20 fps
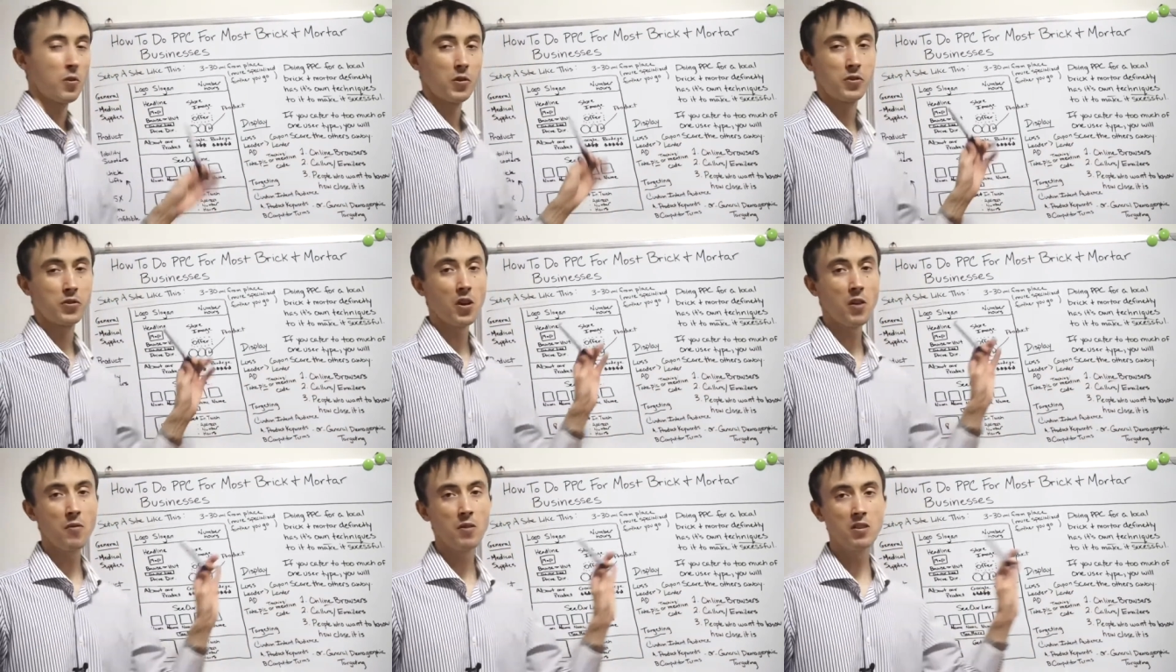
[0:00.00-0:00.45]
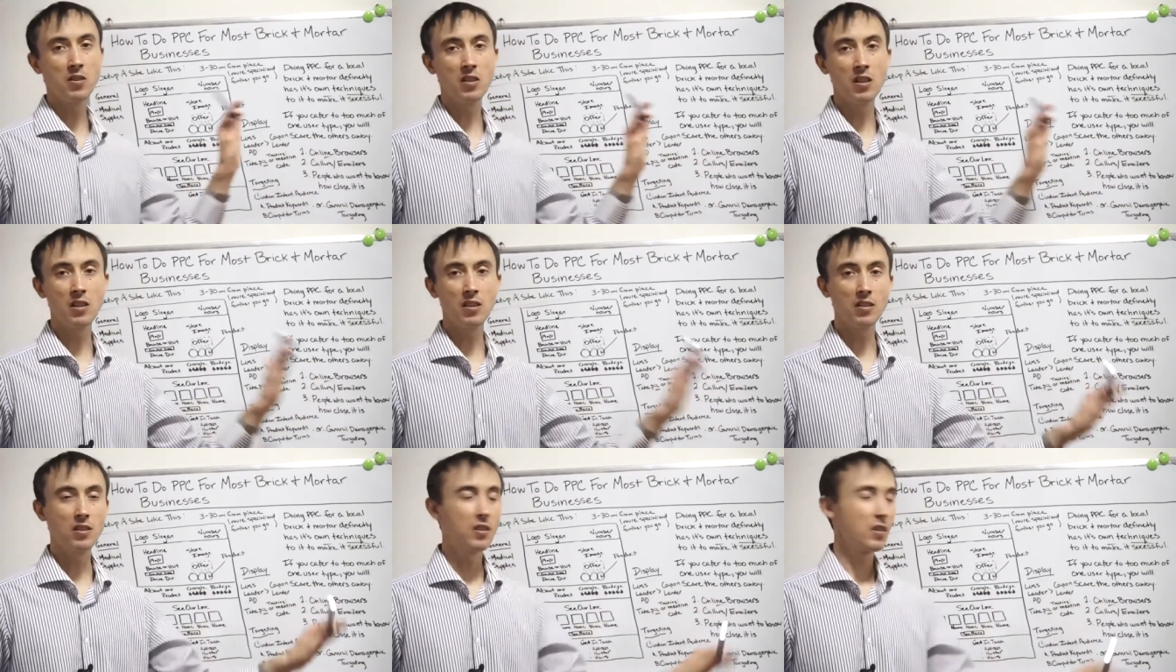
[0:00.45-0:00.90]
For
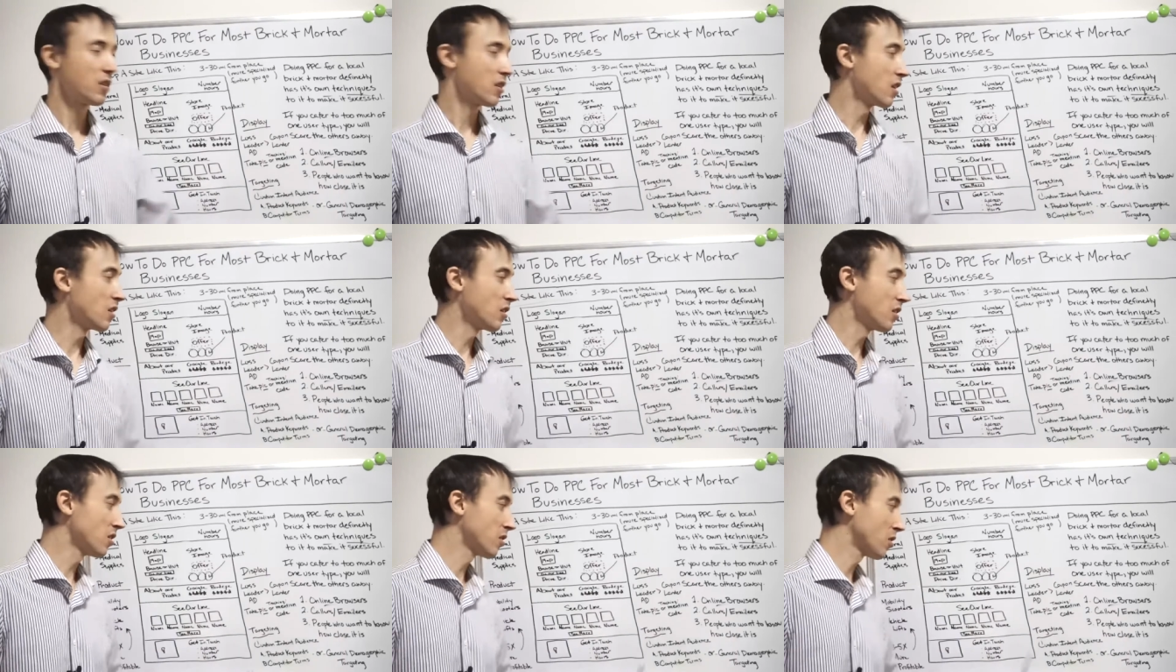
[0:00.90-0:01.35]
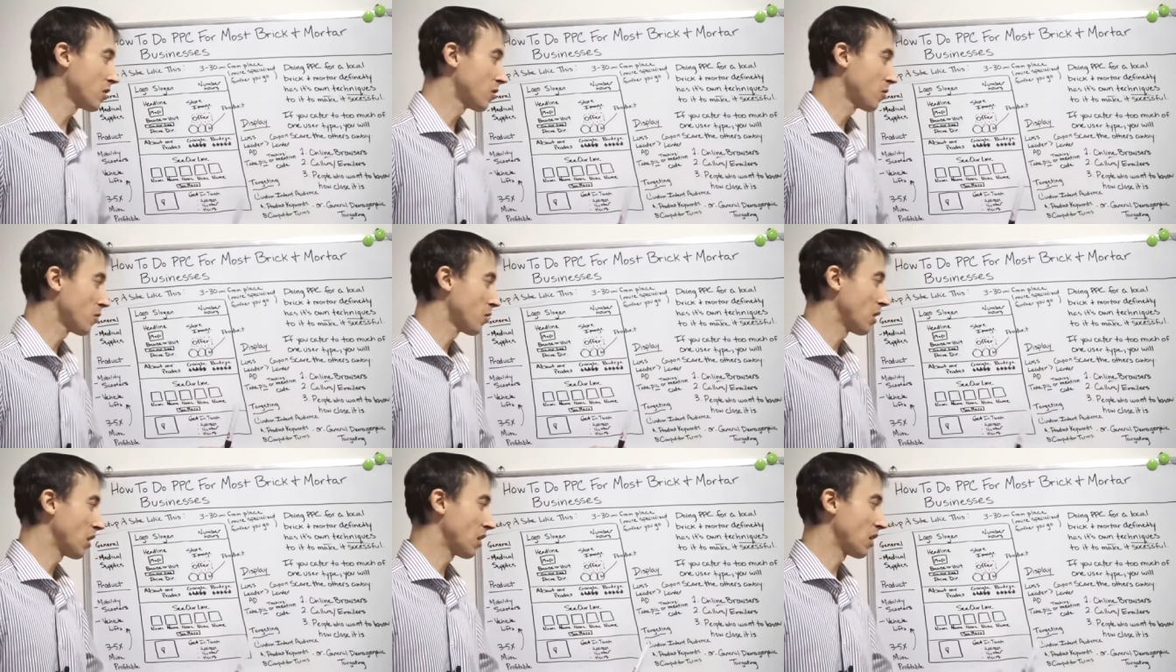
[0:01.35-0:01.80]
services, this
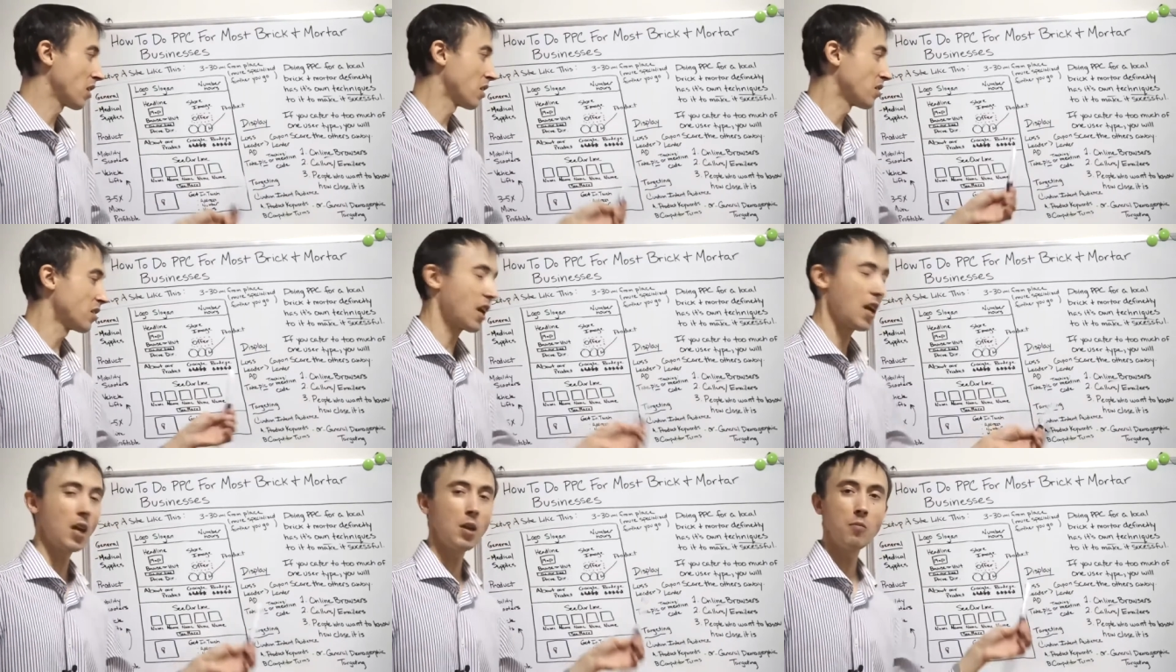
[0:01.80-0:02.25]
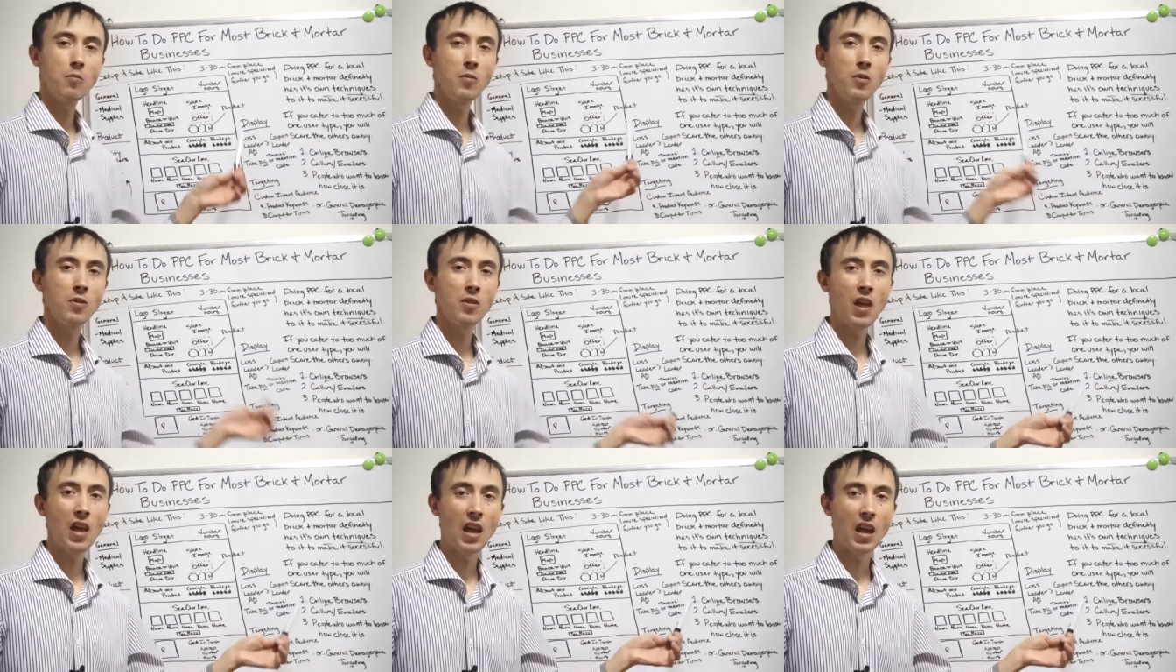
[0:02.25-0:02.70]
is the
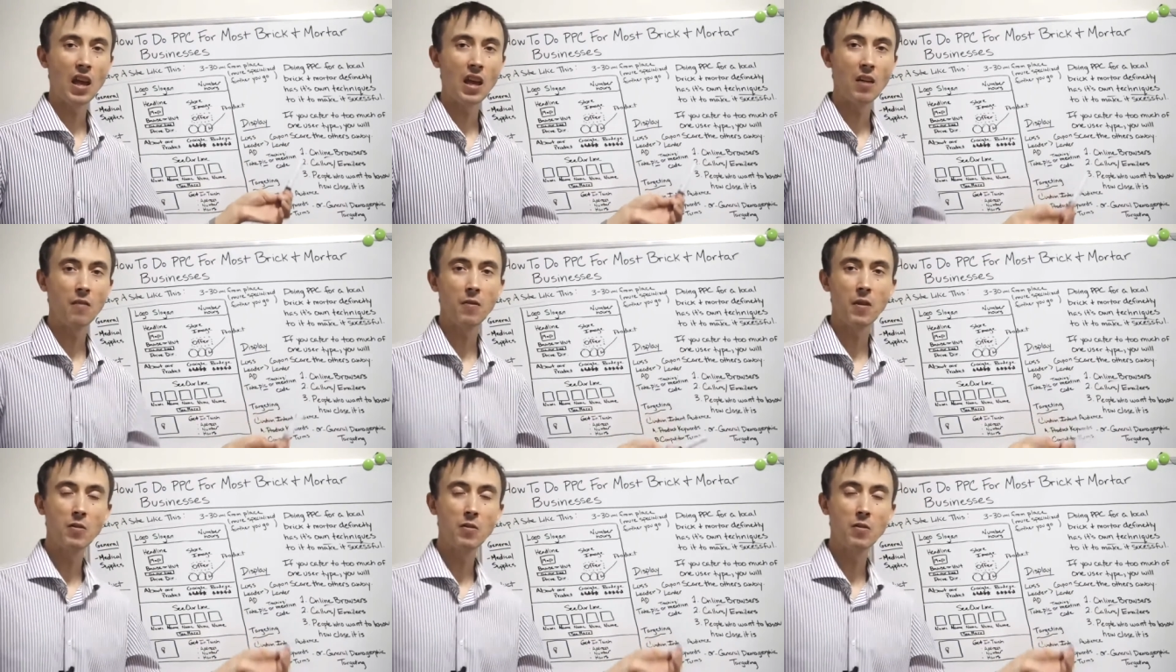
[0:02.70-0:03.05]
same thing.